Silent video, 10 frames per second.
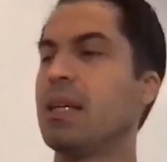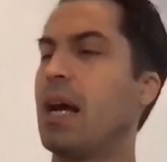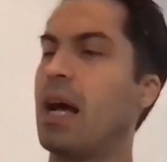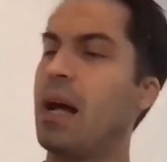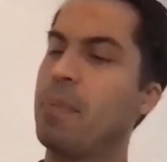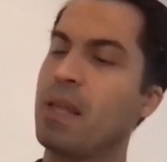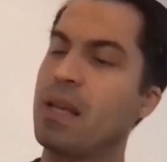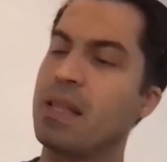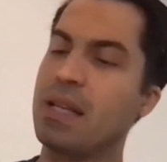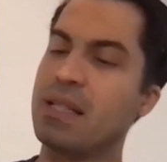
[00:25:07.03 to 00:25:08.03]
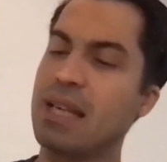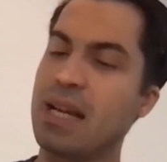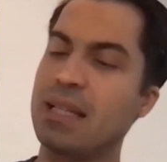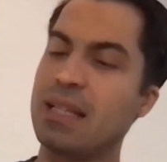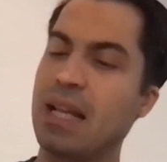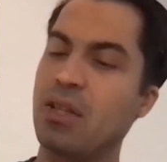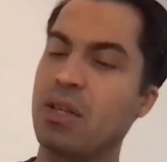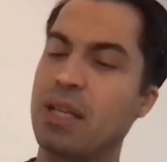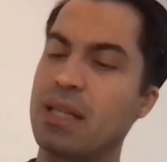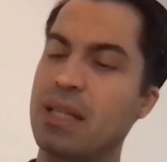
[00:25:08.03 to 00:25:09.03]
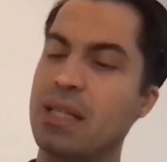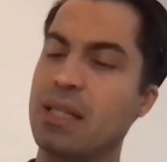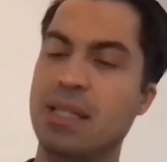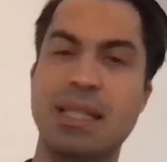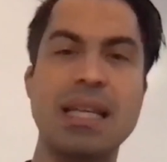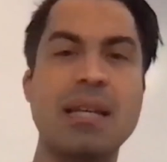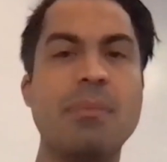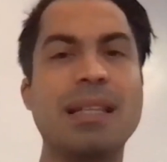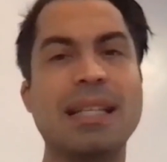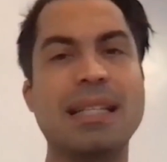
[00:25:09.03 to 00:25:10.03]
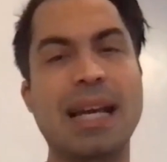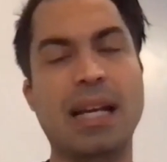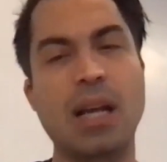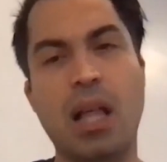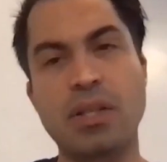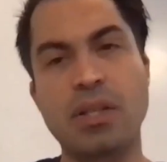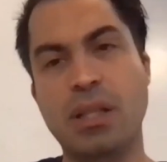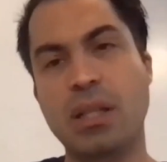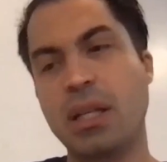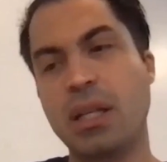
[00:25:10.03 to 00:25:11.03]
Then secondly, I look at the team and the technology.